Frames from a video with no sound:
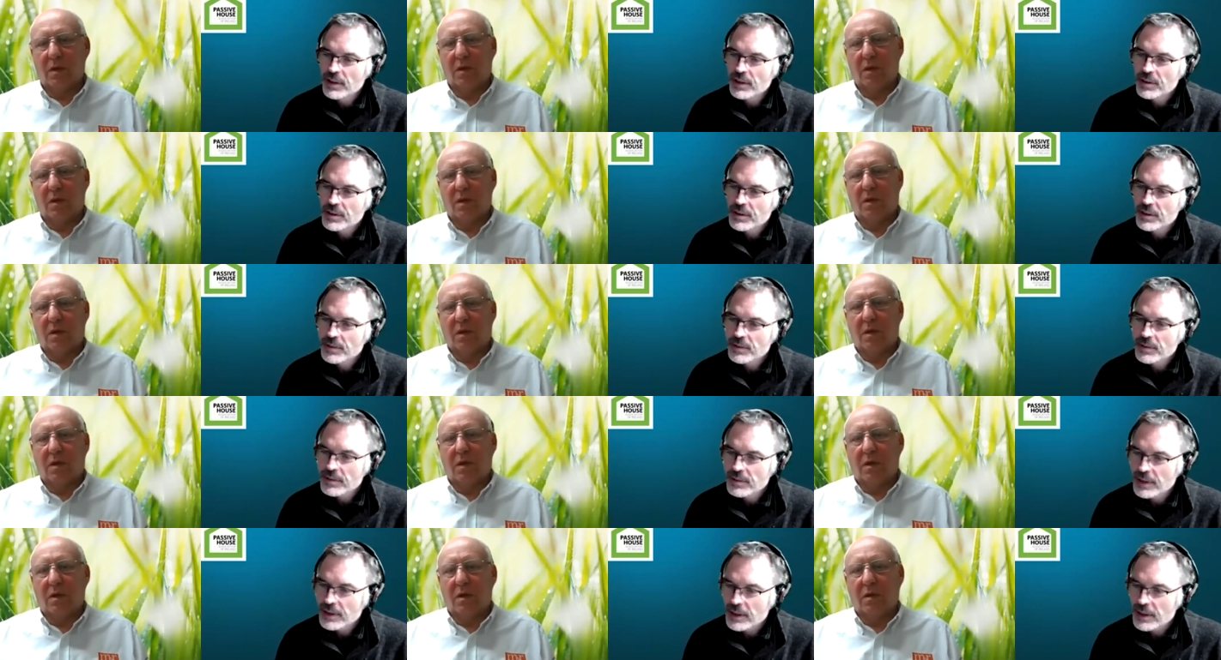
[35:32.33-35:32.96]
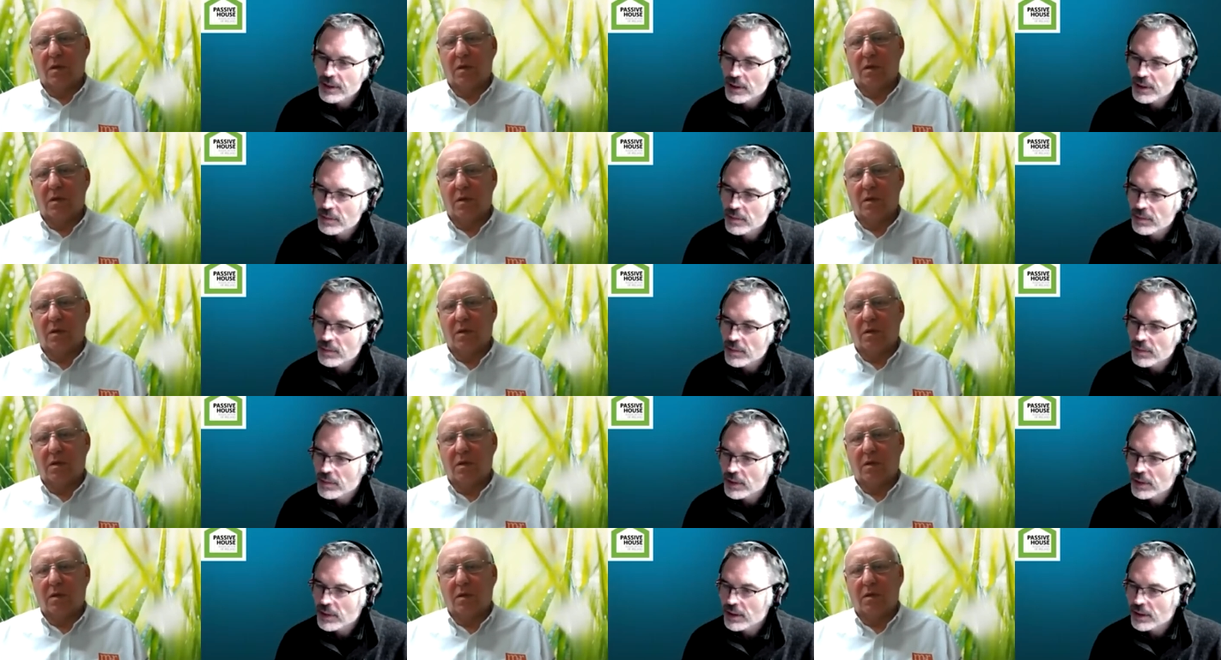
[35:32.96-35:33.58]
Speaker 1: So um,
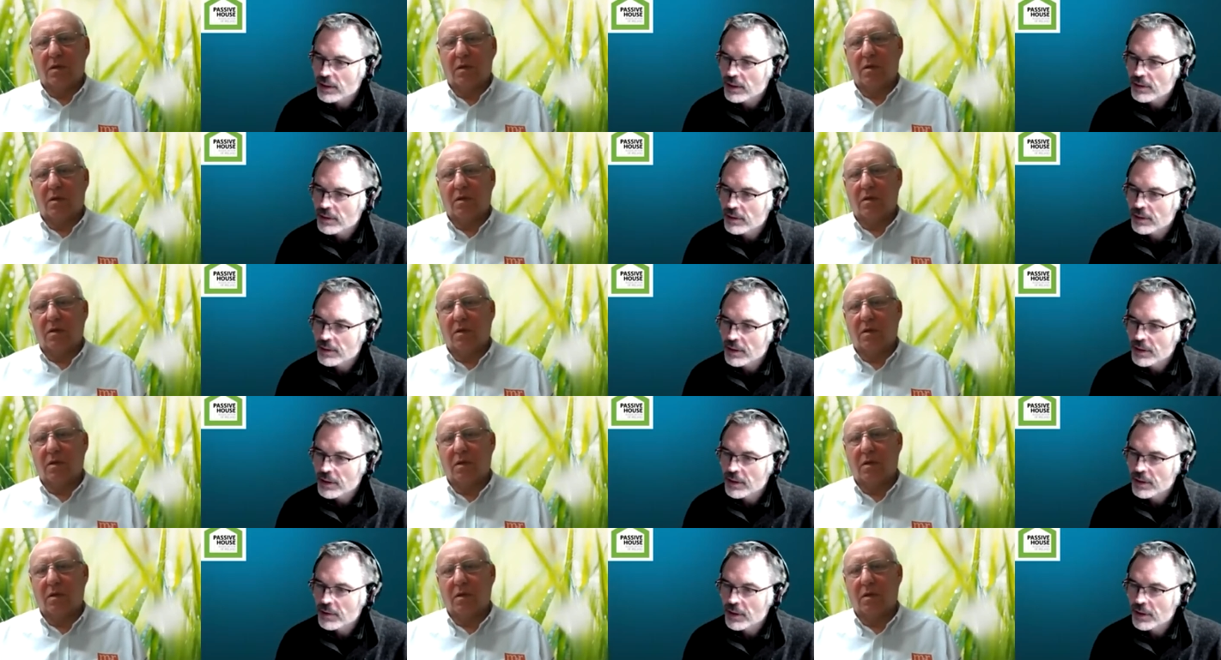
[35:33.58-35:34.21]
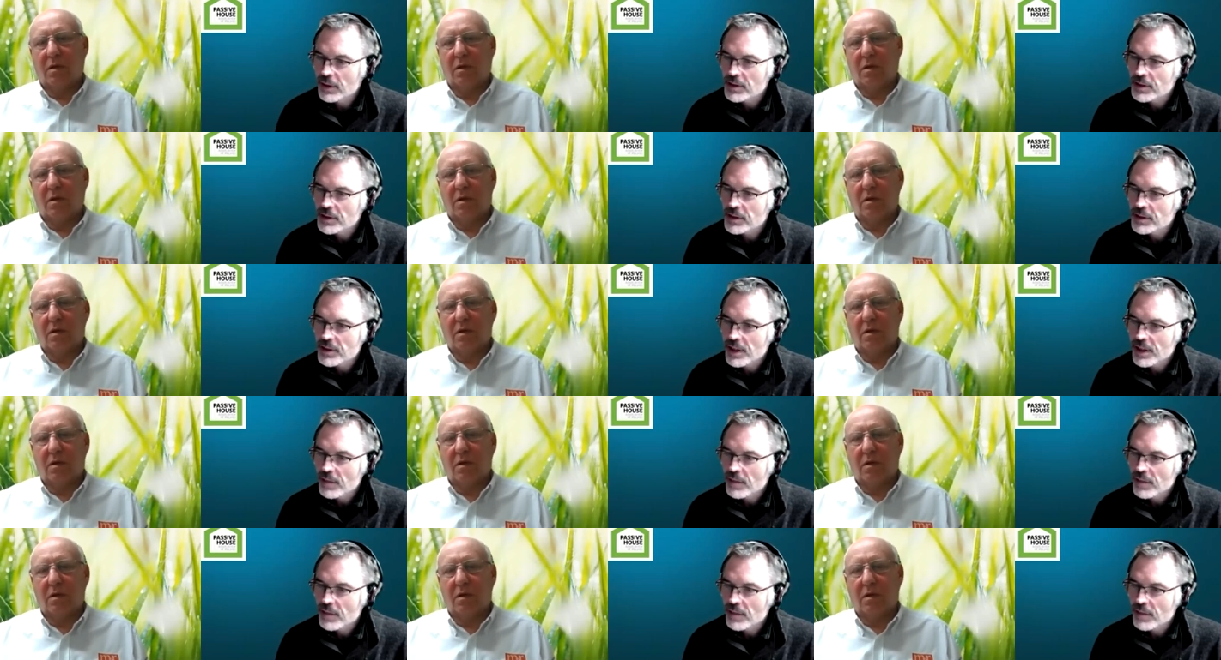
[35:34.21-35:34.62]
uh, in relation to the